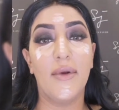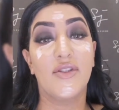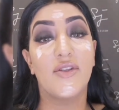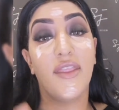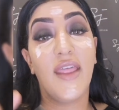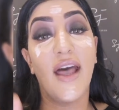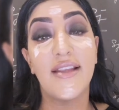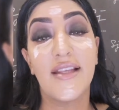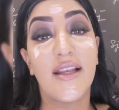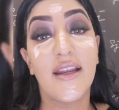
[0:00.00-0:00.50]

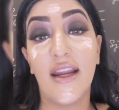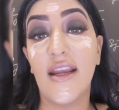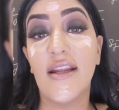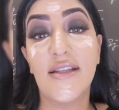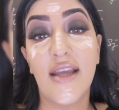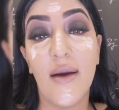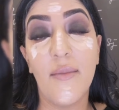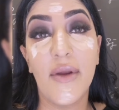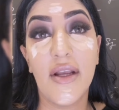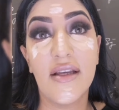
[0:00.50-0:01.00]
So that's a
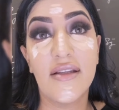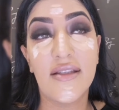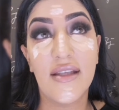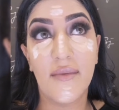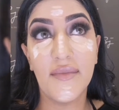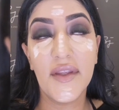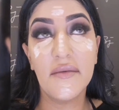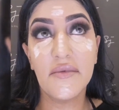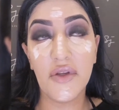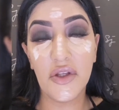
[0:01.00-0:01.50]
great tip, because
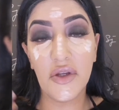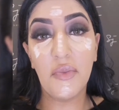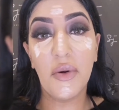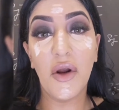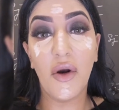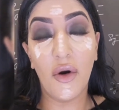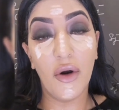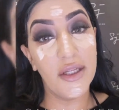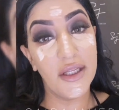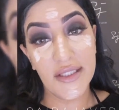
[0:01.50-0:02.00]
sometimes when you
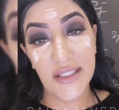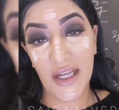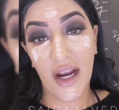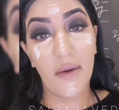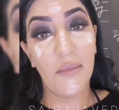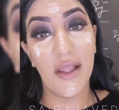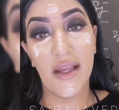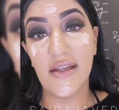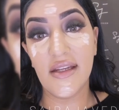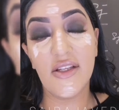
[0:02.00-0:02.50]
put it on and
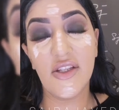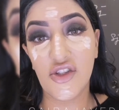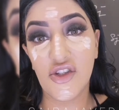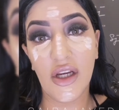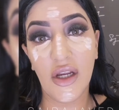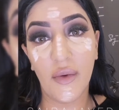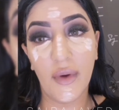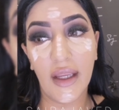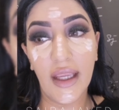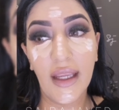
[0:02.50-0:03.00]
start blending
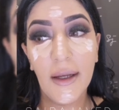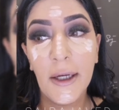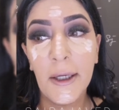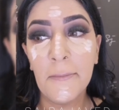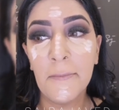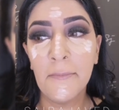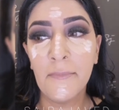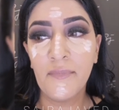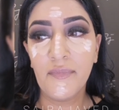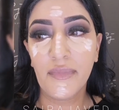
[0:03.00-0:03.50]
straight away,
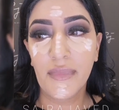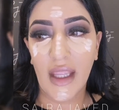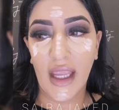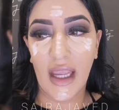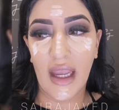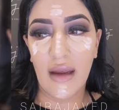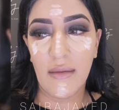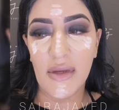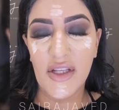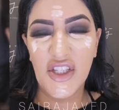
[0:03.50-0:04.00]

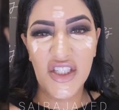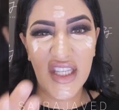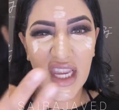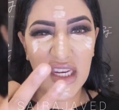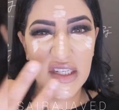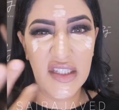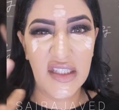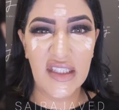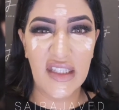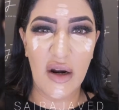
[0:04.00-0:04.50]
it just
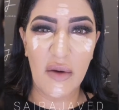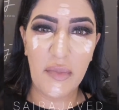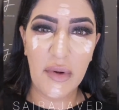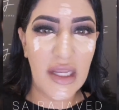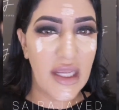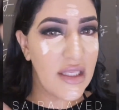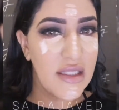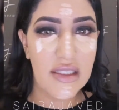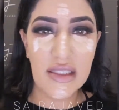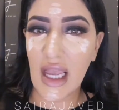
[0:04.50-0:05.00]
kind of just
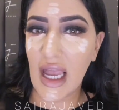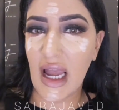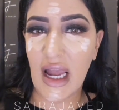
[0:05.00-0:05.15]
separates.